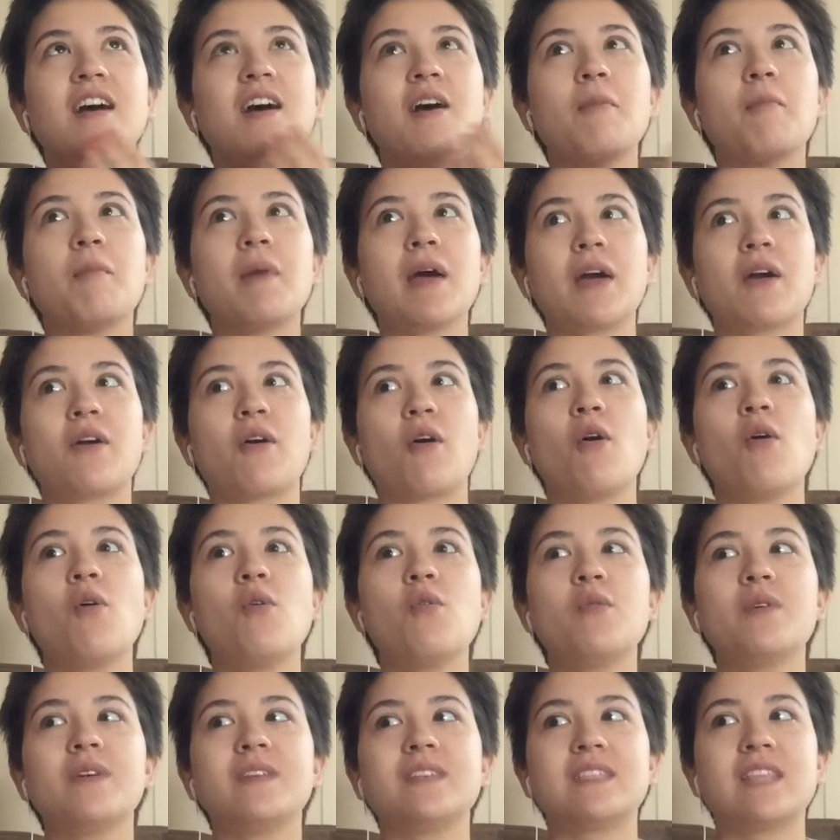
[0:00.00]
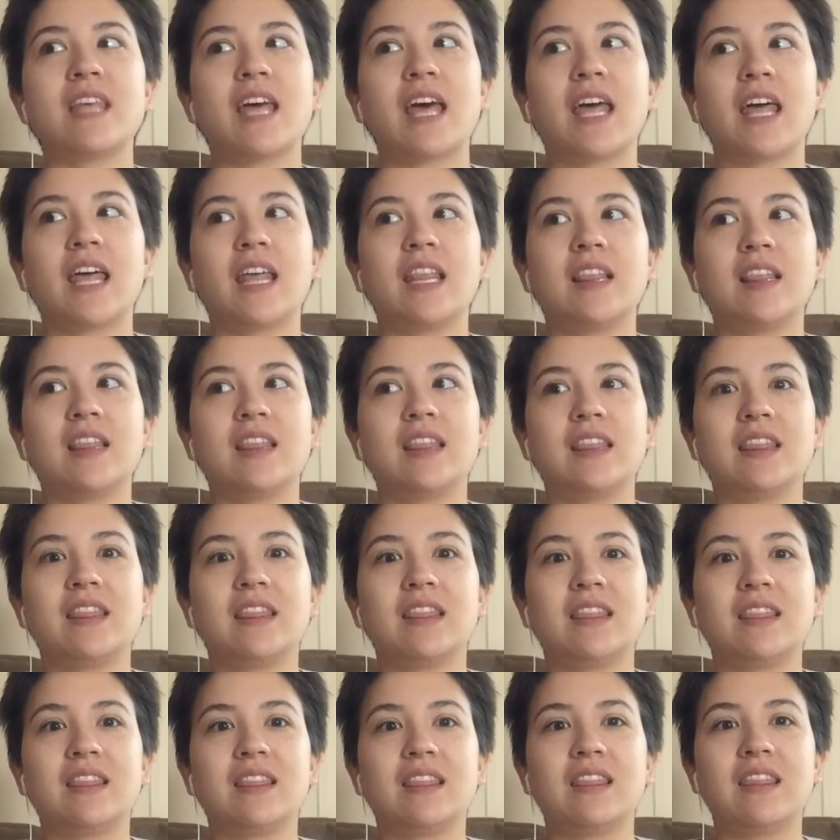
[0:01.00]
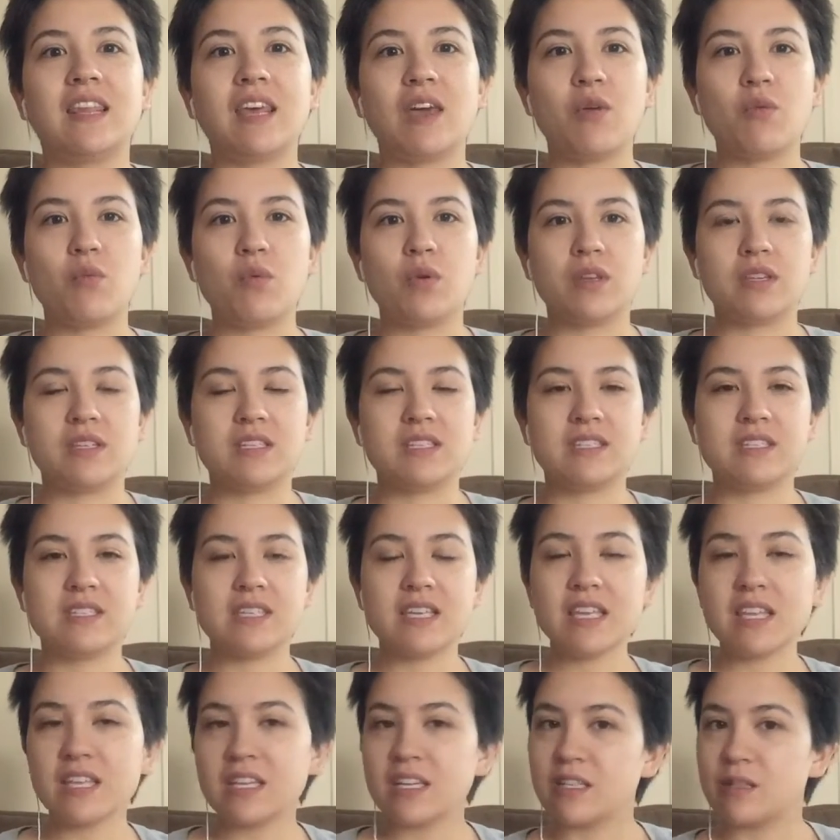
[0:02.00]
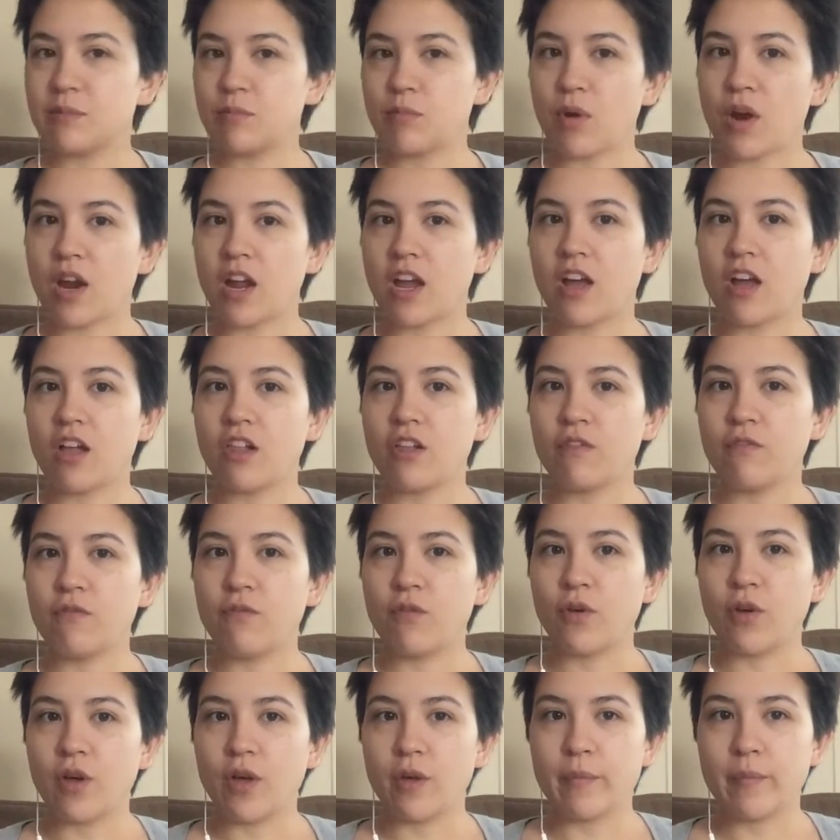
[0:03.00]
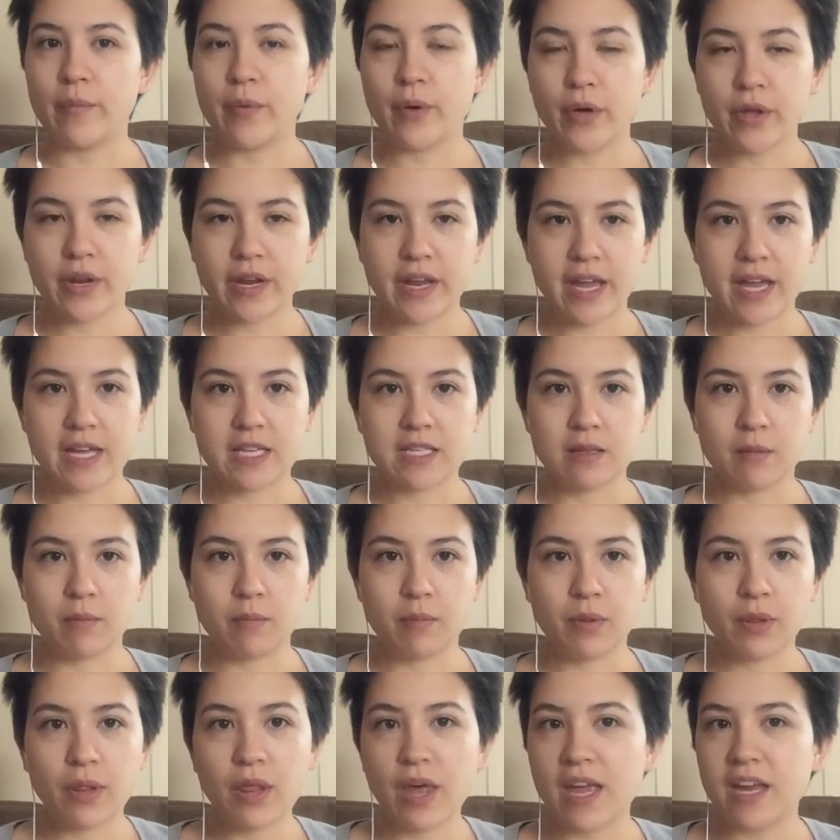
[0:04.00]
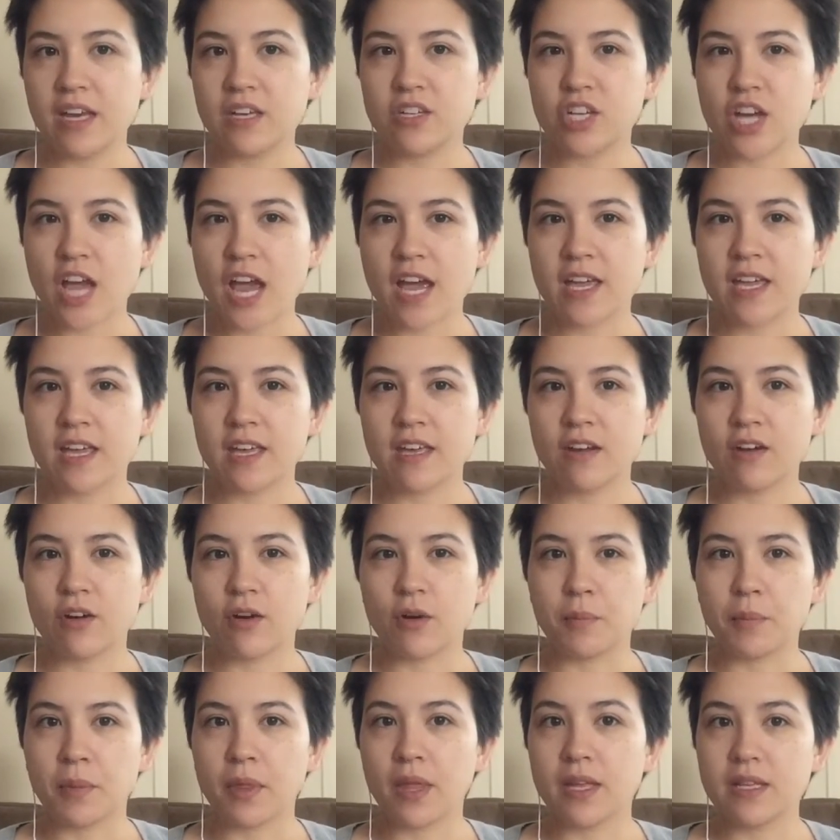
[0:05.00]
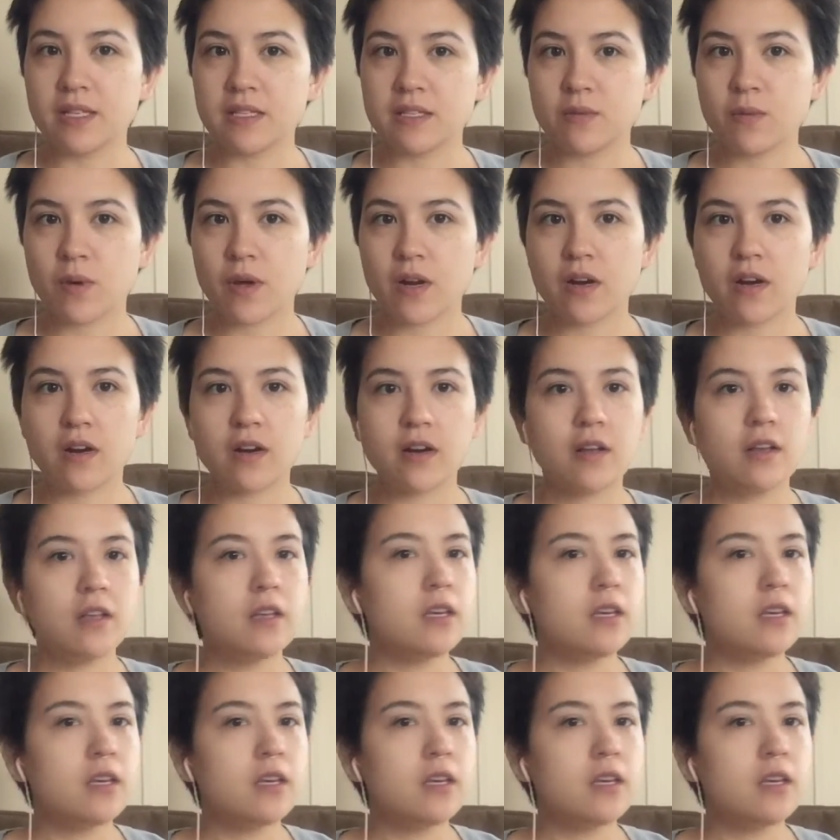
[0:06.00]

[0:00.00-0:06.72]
My goal was that they would see that it's bright and colorful and put it as a play jacket or a play sweater.